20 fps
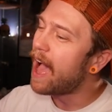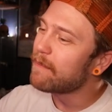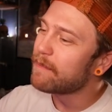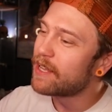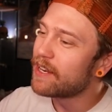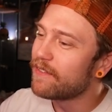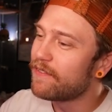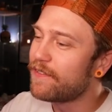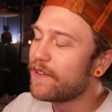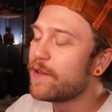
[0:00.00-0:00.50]
I'm
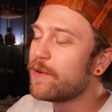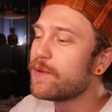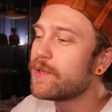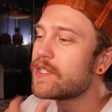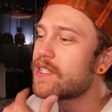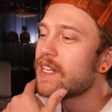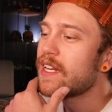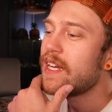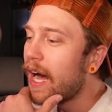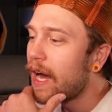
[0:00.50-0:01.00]

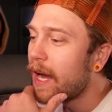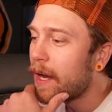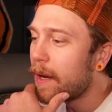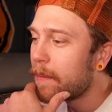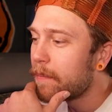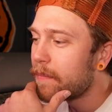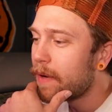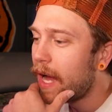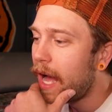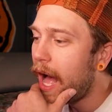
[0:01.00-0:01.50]
confused.
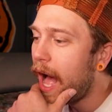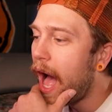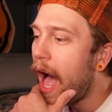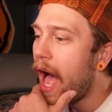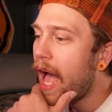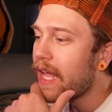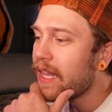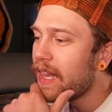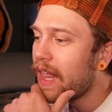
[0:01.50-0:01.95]
I